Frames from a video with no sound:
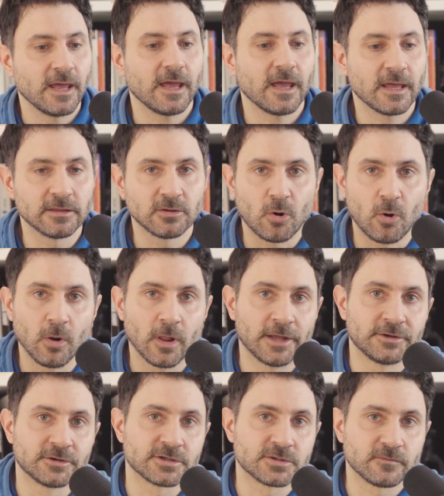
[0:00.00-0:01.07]
and all
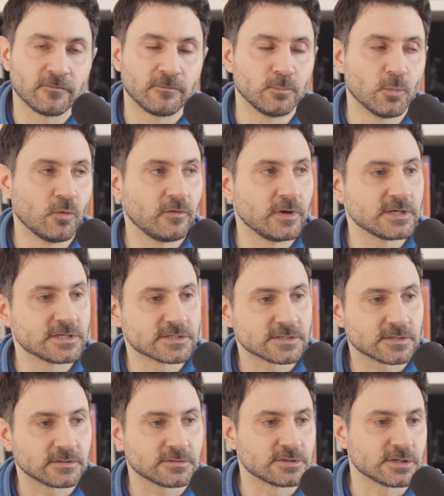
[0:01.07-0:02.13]
other
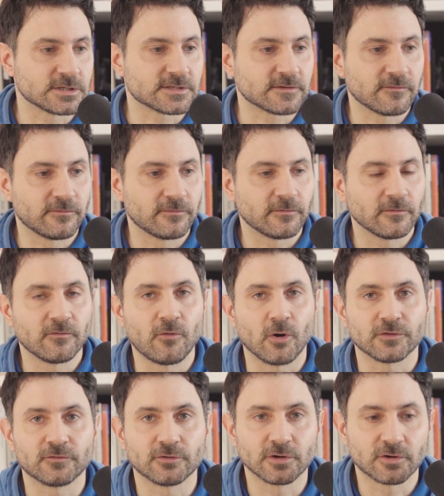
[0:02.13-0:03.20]
movies just
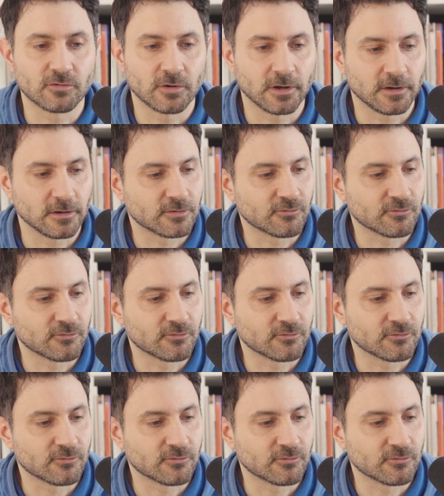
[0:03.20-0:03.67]
fought for the cr- uh,